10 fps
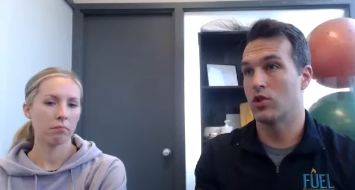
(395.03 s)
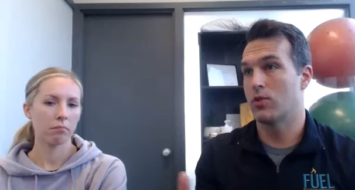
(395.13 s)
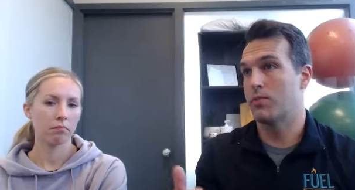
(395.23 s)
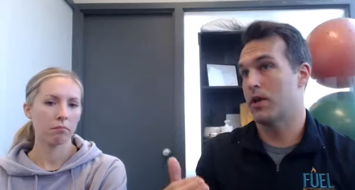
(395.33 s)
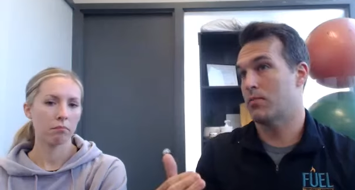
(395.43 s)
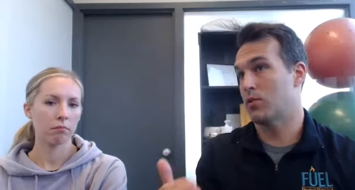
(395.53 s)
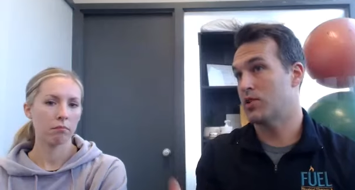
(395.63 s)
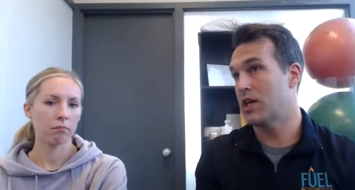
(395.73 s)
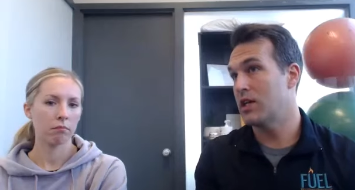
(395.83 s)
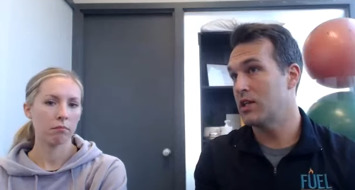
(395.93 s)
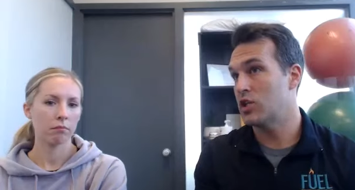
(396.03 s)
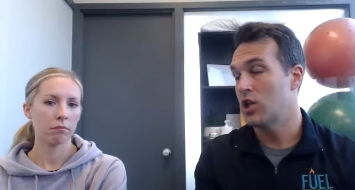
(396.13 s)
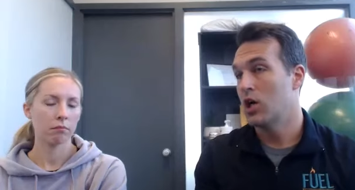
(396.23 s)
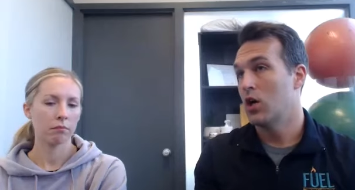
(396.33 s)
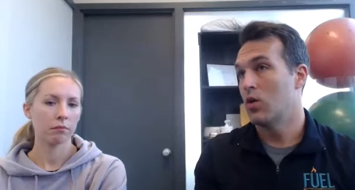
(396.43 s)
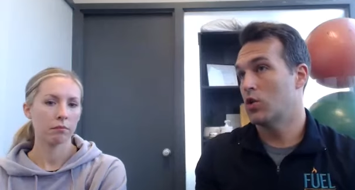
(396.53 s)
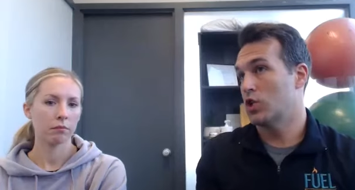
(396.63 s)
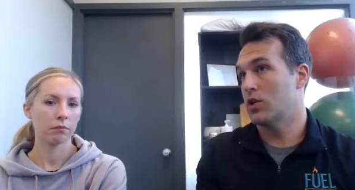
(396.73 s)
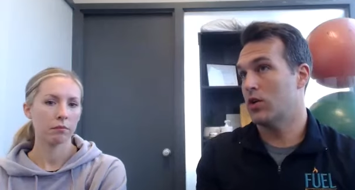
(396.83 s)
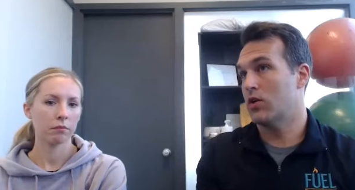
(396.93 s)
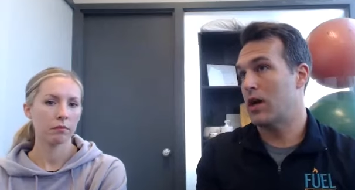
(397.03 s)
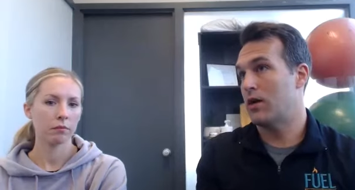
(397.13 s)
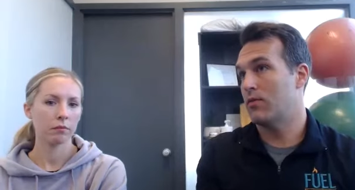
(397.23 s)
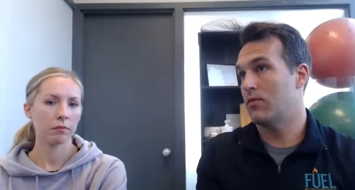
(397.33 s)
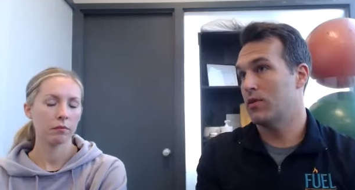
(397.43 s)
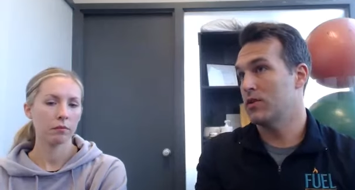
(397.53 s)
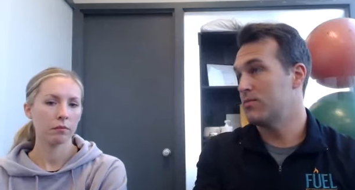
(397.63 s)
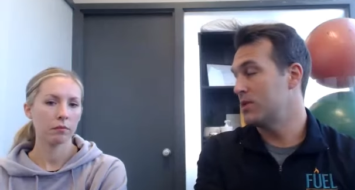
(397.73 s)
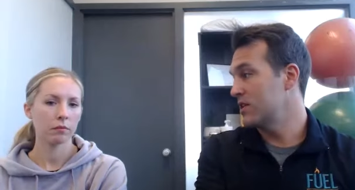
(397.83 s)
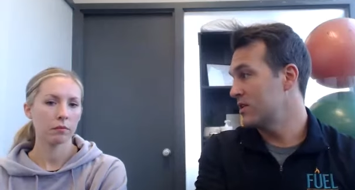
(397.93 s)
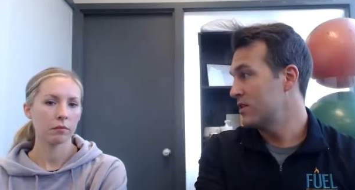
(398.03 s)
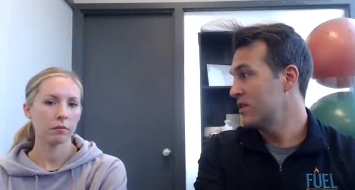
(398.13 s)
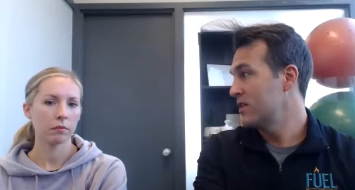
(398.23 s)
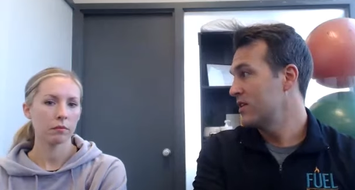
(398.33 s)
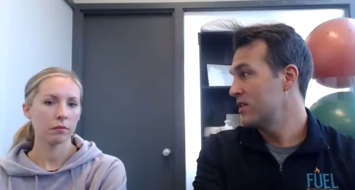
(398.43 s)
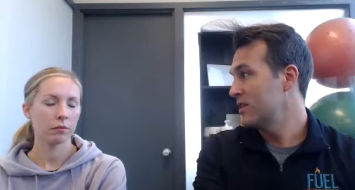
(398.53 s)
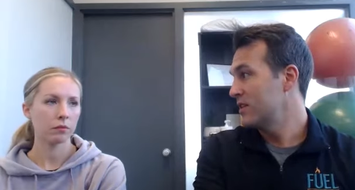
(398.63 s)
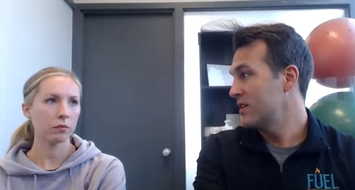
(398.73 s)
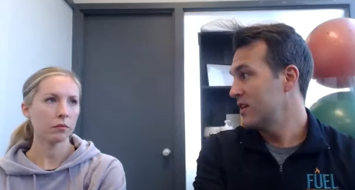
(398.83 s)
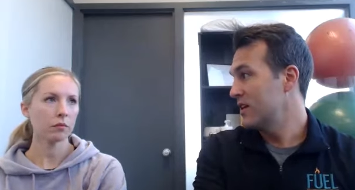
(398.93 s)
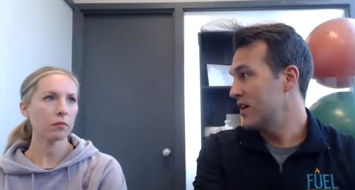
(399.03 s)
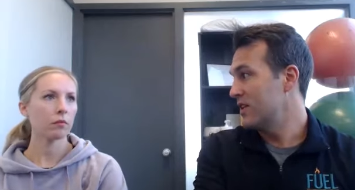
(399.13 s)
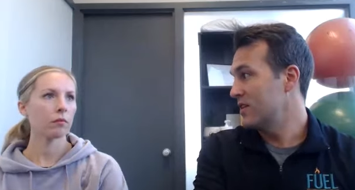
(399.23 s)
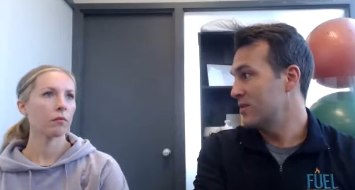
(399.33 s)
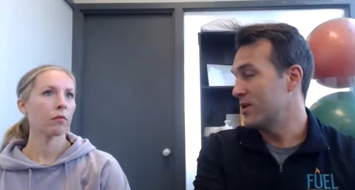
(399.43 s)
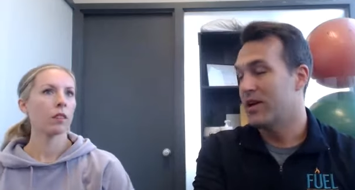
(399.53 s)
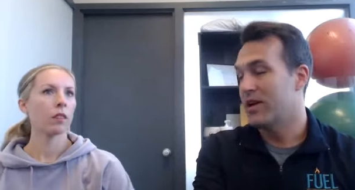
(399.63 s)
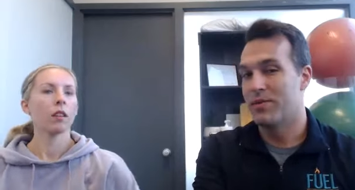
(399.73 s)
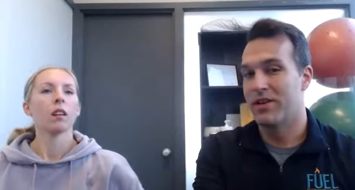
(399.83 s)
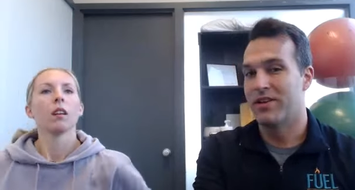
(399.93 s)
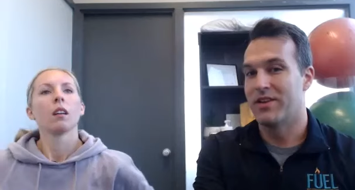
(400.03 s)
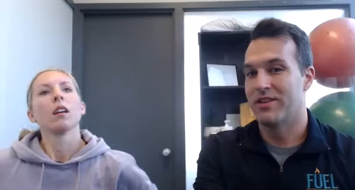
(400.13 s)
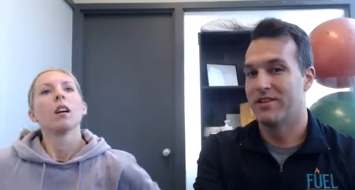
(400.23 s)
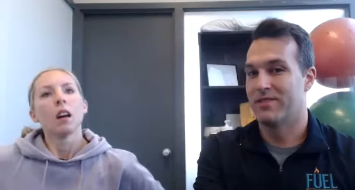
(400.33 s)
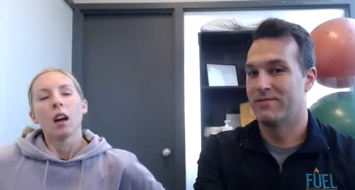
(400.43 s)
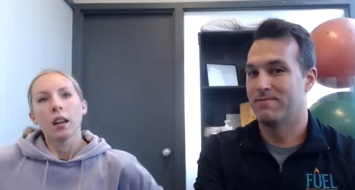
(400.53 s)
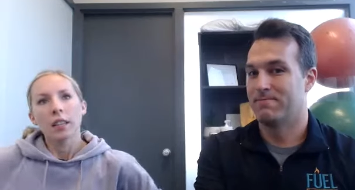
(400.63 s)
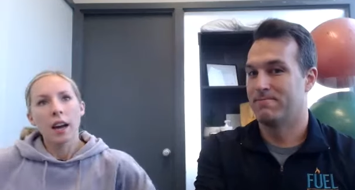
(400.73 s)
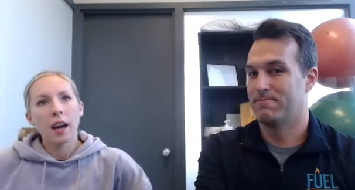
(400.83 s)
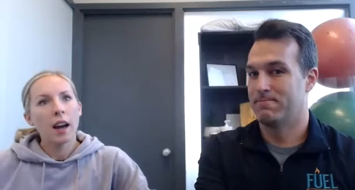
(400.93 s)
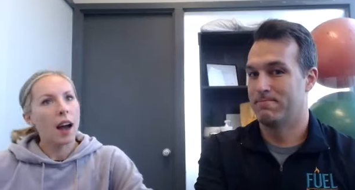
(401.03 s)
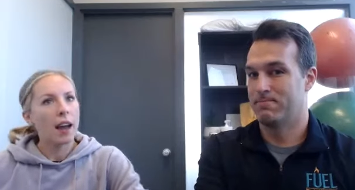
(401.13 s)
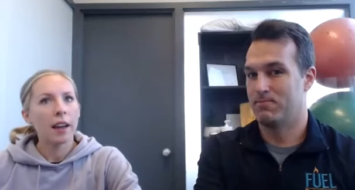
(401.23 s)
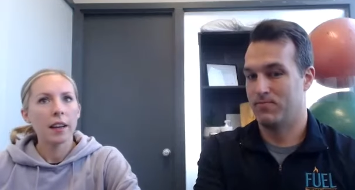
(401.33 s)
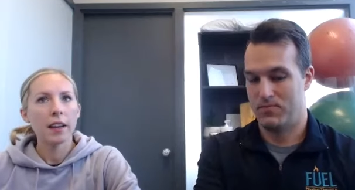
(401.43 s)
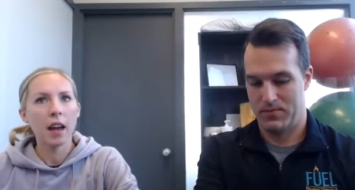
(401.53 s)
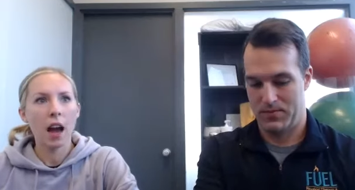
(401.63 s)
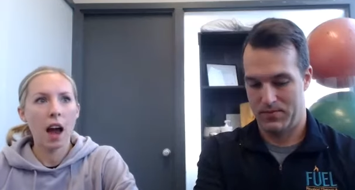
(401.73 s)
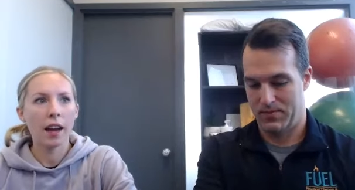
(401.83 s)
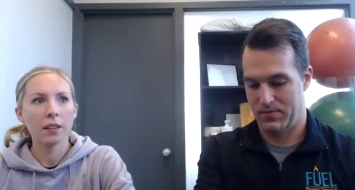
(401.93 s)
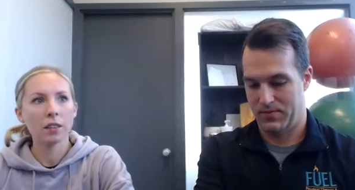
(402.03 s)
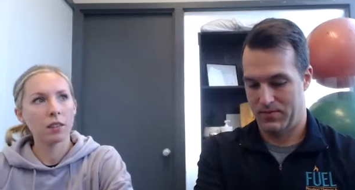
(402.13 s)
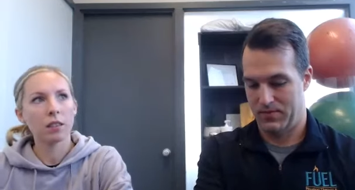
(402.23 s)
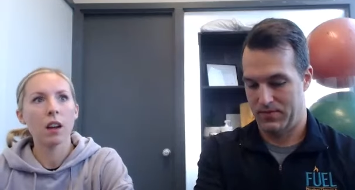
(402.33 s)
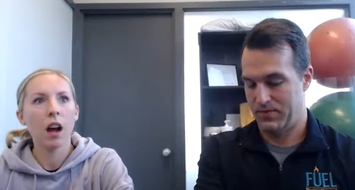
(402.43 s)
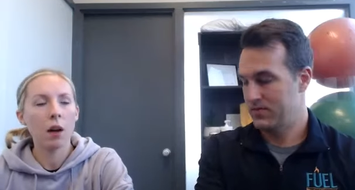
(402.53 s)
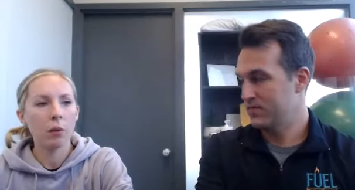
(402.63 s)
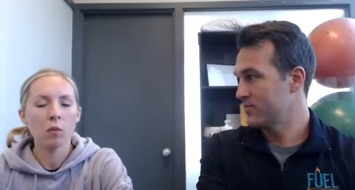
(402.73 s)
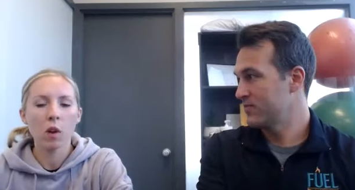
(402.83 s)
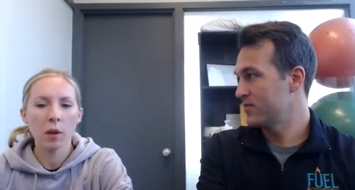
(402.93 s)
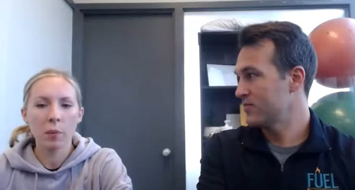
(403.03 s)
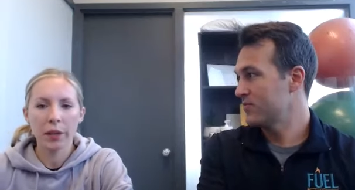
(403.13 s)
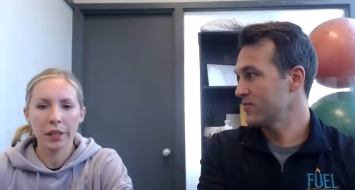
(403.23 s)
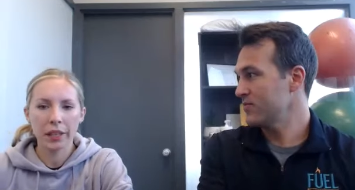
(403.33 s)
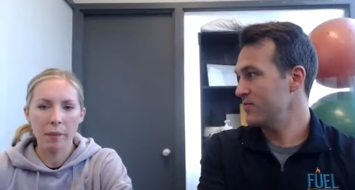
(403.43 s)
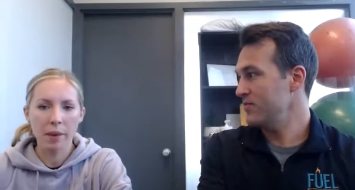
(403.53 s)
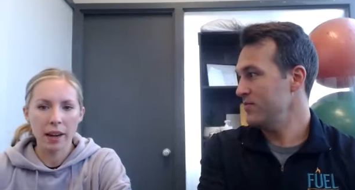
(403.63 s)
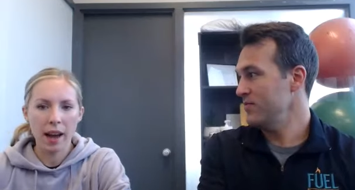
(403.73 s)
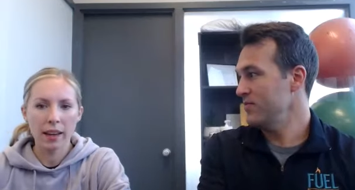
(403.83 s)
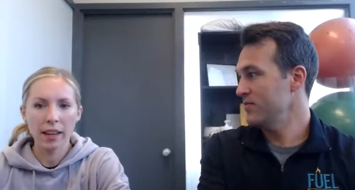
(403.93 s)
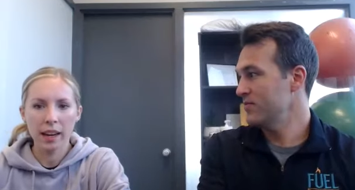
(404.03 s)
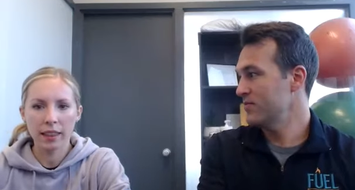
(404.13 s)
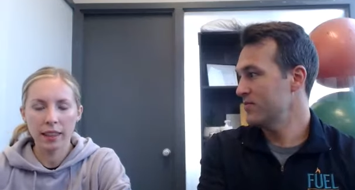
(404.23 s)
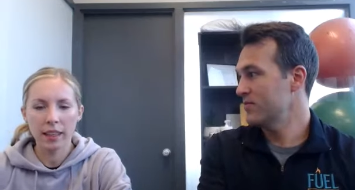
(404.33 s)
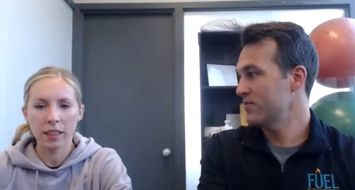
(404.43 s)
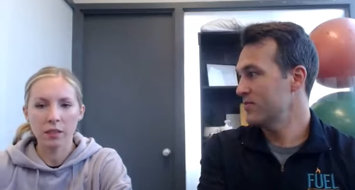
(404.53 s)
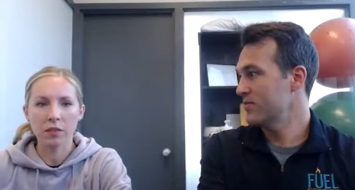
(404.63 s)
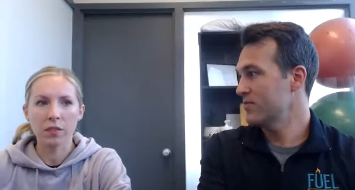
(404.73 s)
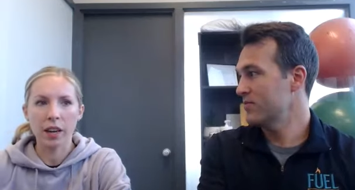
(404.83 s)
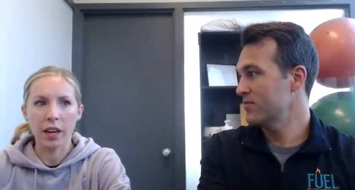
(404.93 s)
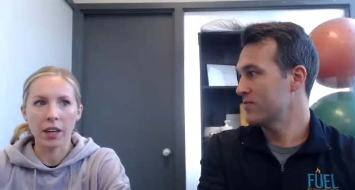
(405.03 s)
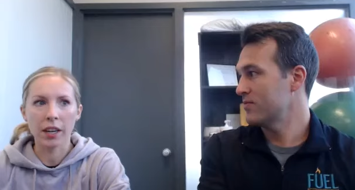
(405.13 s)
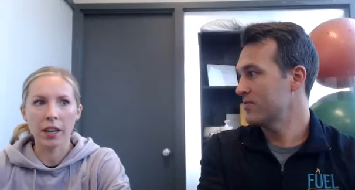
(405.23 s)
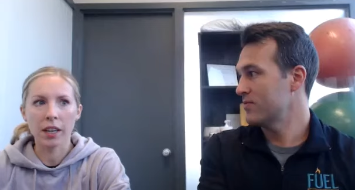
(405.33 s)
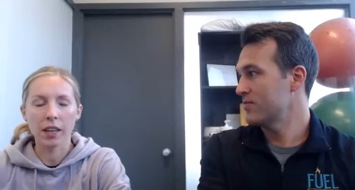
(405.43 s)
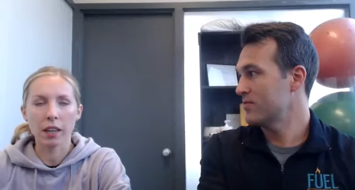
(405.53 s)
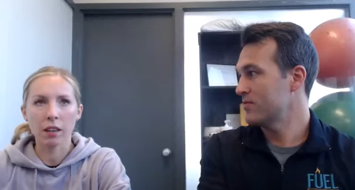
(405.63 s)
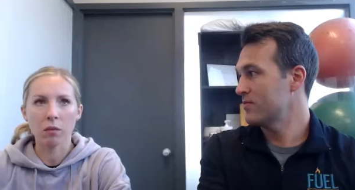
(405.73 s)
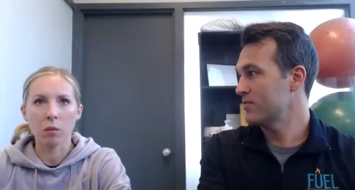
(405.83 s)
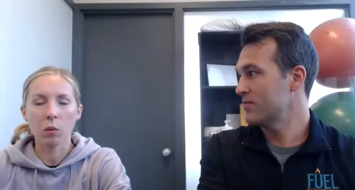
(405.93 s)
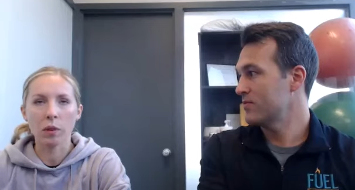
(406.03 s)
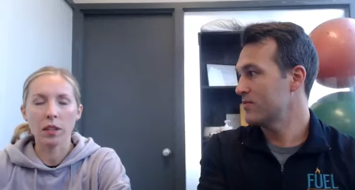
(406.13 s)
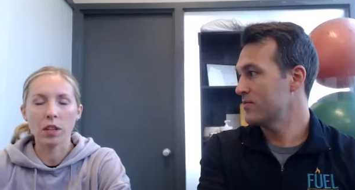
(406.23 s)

Speaker 1: should it be at a percentage, or should there not really be any limit? I mean,
Speaker 2: yeah, I wouldn't want to put a limit on it. I think it's very, what we